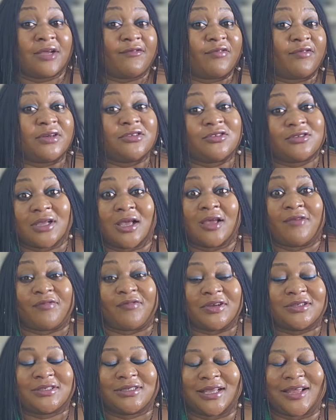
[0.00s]

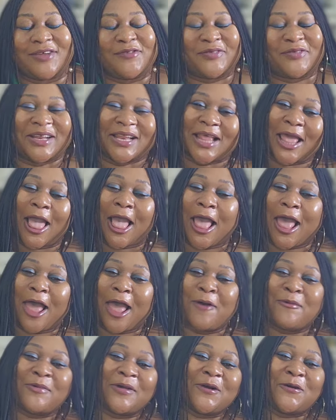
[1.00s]
friend
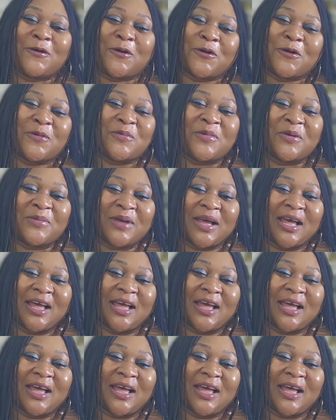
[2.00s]
of our Coco Mama.